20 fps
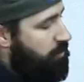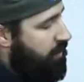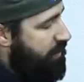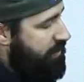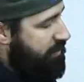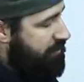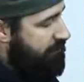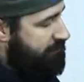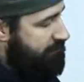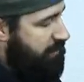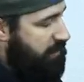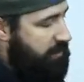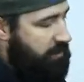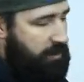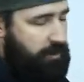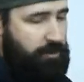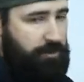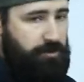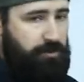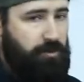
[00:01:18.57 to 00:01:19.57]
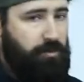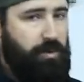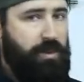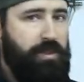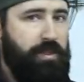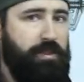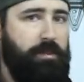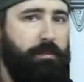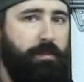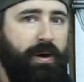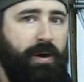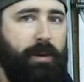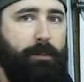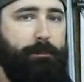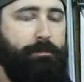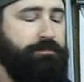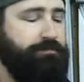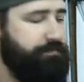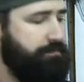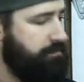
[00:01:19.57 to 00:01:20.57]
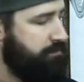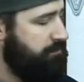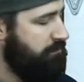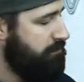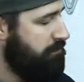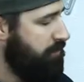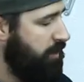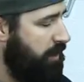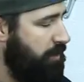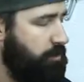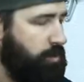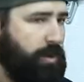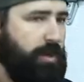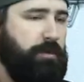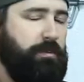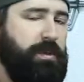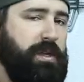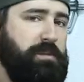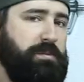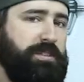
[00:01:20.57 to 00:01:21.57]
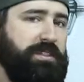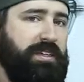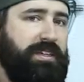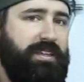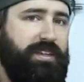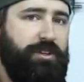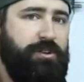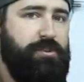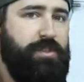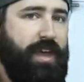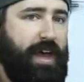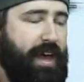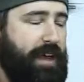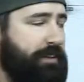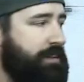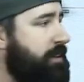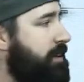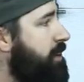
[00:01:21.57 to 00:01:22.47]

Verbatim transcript: within the feed hose and within the pump. And we're gonna be able to hear that